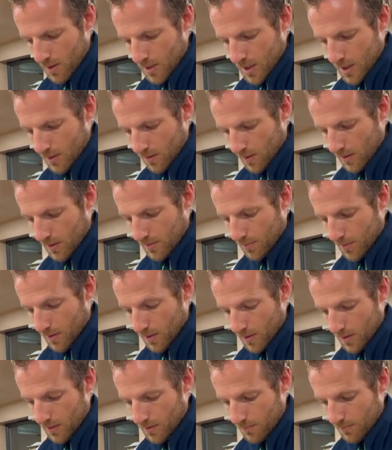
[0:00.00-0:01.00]
So I just put the
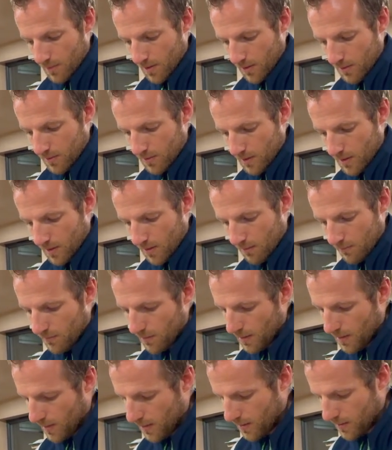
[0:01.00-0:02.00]
nuts and bolts in, not
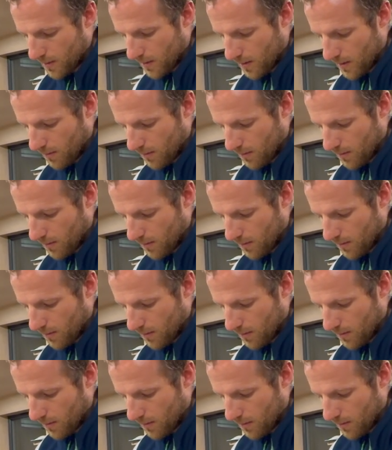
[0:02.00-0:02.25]
realising